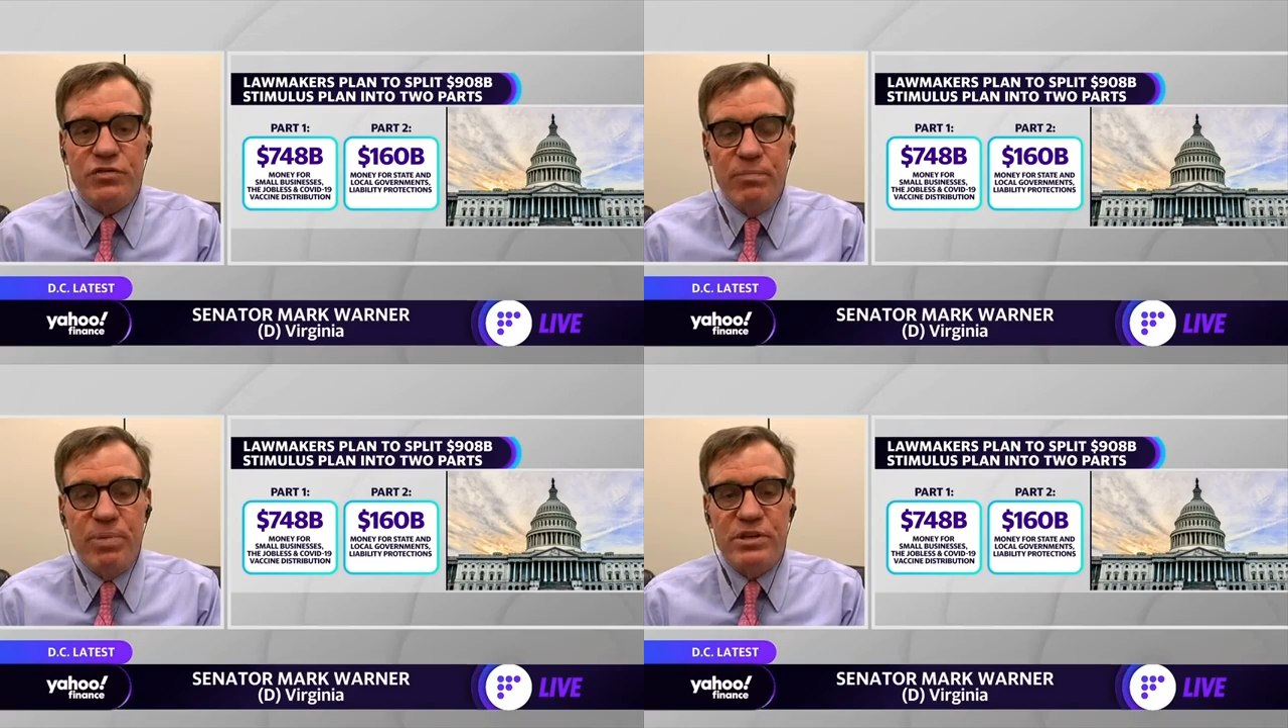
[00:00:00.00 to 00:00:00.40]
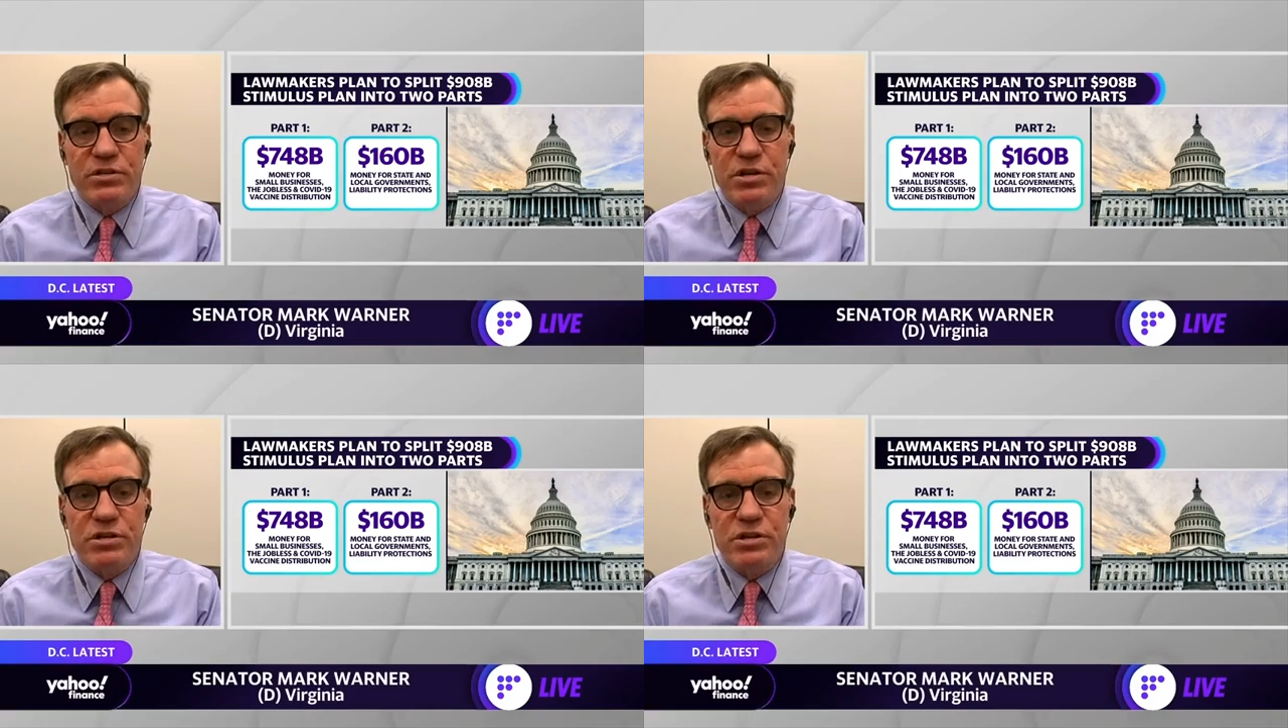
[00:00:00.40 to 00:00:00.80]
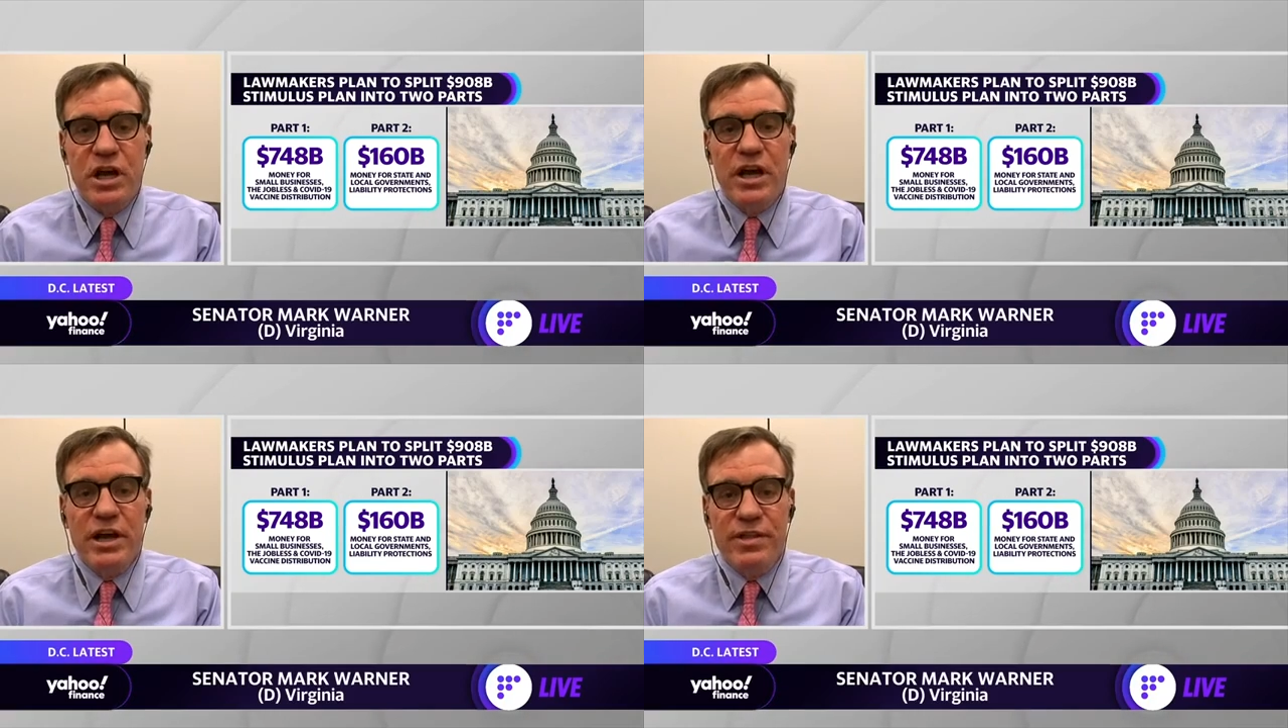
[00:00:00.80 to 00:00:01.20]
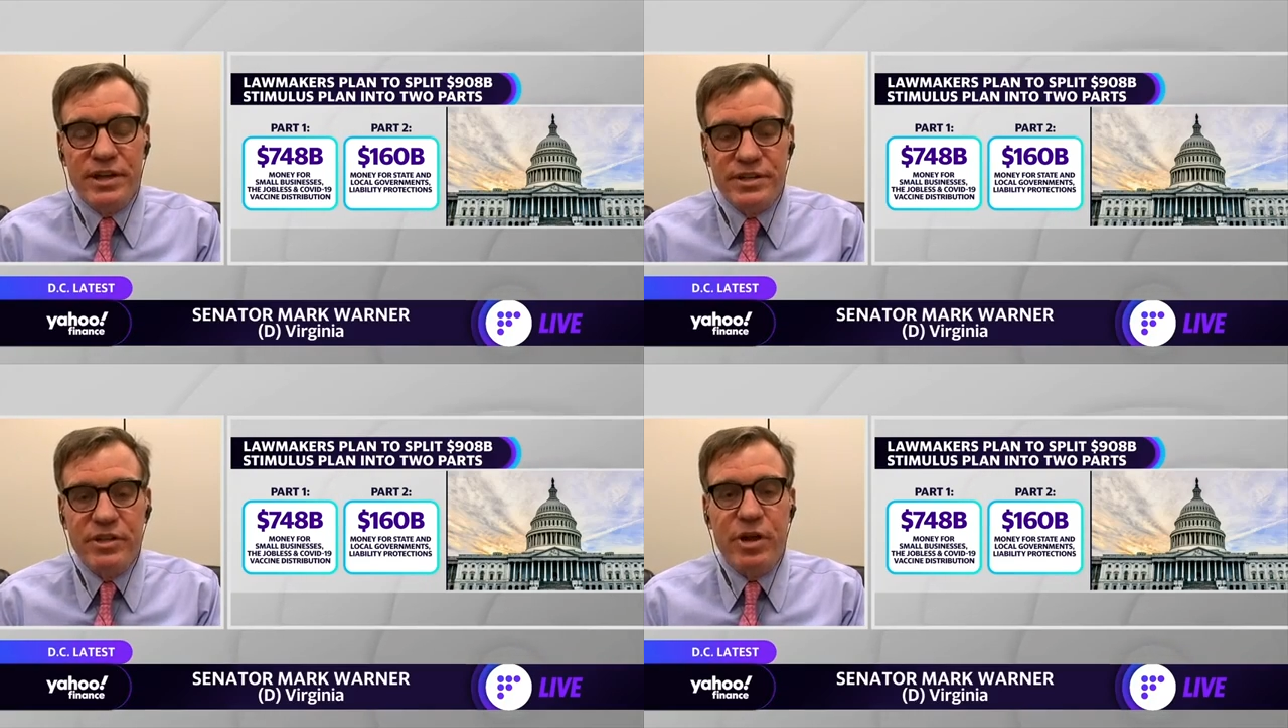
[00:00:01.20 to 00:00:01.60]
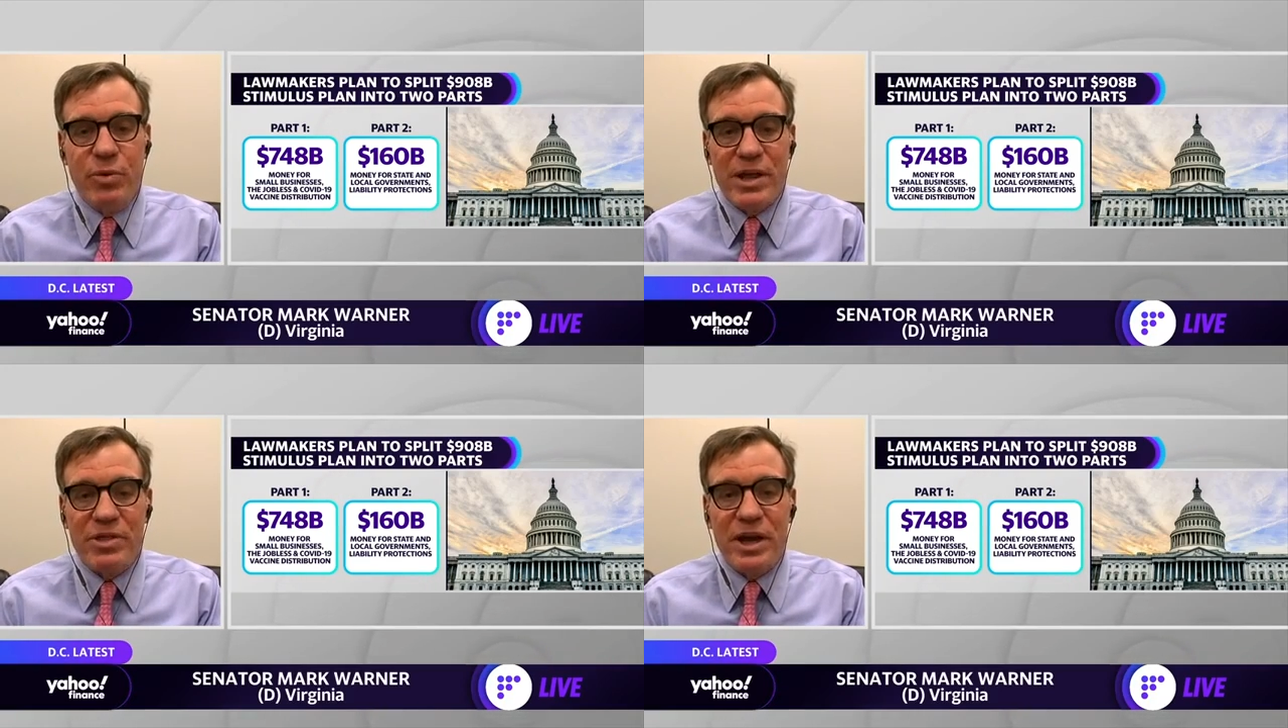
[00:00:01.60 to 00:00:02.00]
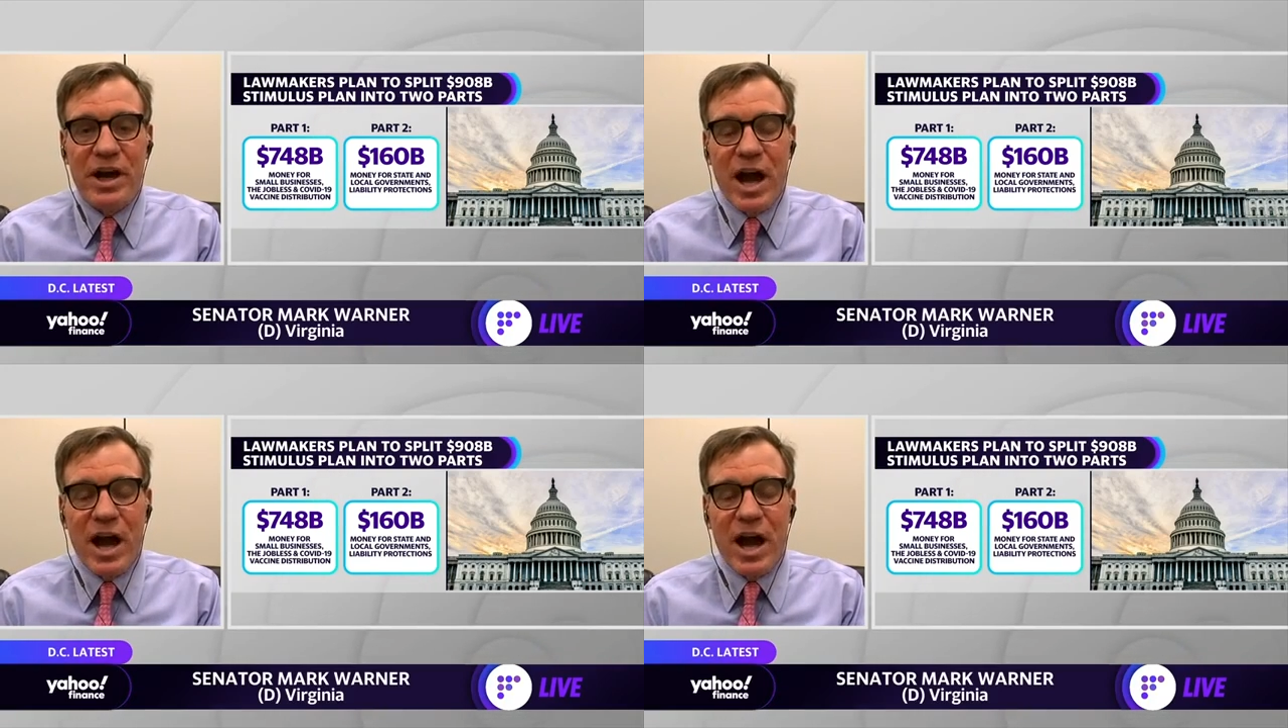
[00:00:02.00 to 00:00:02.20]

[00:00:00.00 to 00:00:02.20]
for businesses that did the right thing.